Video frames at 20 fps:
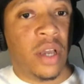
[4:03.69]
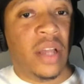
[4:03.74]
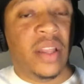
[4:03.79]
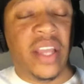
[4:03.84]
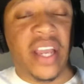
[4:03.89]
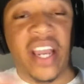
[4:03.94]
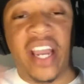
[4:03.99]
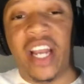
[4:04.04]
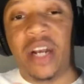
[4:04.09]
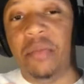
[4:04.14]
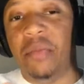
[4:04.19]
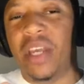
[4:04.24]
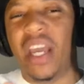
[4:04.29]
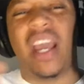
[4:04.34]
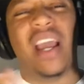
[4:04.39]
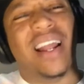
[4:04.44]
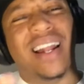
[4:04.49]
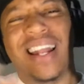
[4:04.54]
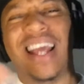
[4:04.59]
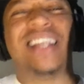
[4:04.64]
The NBA,
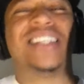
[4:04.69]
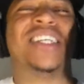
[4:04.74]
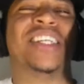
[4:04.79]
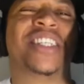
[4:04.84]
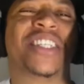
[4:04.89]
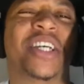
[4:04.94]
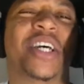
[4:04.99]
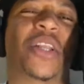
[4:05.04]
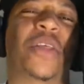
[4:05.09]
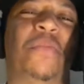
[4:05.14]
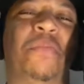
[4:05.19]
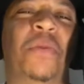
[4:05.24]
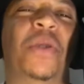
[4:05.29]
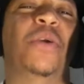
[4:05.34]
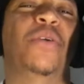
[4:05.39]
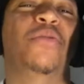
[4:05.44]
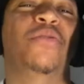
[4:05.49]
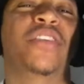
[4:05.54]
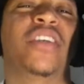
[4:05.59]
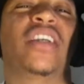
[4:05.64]
listen to the
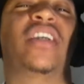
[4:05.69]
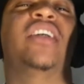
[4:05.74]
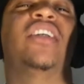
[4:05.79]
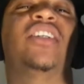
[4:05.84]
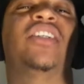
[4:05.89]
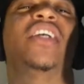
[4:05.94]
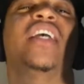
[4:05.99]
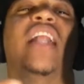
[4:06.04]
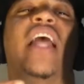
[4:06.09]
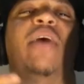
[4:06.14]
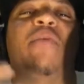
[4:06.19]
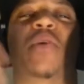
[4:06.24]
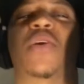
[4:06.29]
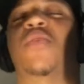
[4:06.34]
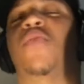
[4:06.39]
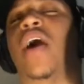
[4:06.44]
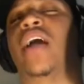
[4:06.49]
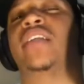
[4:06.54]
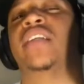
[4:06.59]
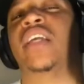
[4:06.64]
music and shit. Like, when you
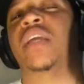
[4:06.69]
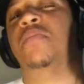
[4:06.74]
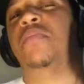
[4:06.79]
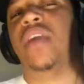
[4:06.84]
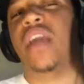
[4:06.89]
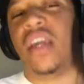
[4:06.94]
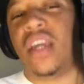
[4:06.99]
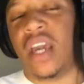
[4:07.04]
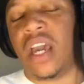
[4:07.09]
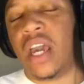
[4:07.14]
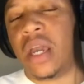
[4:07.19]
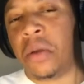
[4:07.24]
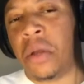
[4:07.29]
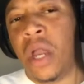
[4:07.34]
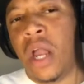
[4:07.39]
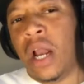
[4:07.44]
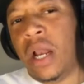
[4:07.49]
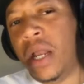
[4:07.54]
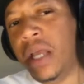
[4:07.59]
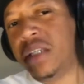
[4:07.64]
watch the NBA game,
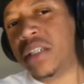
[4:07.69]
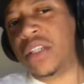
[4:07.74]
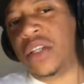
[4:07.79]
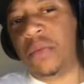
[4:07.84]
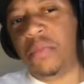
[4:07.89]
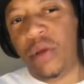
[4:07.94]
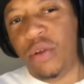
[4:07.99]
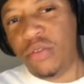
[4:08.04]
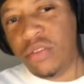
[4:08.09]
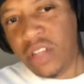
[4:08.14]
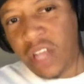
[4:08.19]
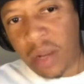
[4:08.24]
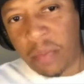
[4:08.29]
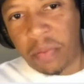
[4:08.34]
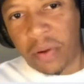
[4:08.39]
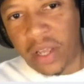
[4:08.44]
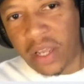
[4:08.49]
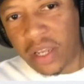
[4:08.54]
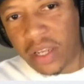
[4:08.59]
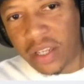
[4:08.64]
listen to the music they
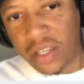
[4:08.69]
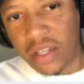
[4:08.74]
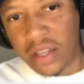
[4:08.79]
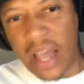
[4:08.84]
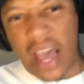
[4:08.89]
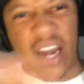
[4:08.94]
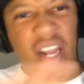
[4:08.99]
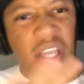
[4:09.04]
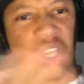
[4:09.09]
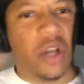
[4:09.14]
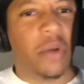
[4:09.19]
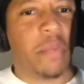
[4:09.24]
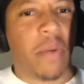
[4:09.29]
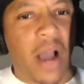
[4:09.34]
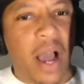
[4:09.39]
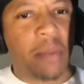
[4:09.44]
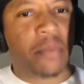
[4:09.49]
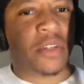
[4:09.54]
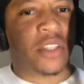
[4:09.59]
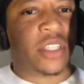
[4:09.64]
play. A lot of
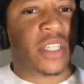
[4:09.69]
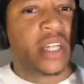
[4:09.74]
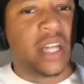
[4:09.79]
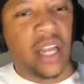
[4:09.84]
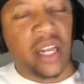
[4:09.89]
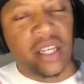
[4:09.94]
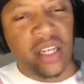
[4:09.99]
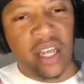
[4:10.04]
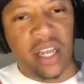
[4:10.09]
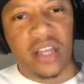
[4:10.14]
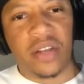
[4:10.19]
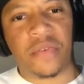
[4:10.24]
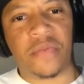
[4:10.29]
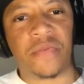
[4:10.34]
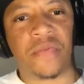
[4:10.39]
hip-hop and shit like that